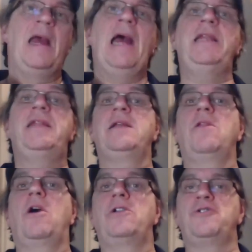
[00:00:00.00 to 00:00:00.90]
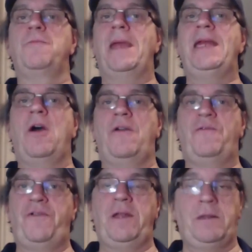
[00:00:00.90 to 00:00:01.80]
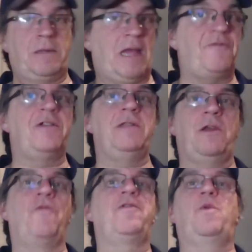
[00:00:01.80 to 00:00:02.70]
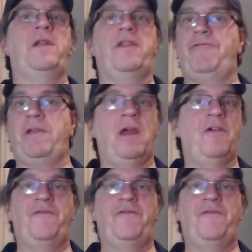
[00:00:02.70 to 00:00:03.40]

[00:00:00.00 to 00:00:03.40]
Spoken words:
Anything larger may not fit, and definitely over 23,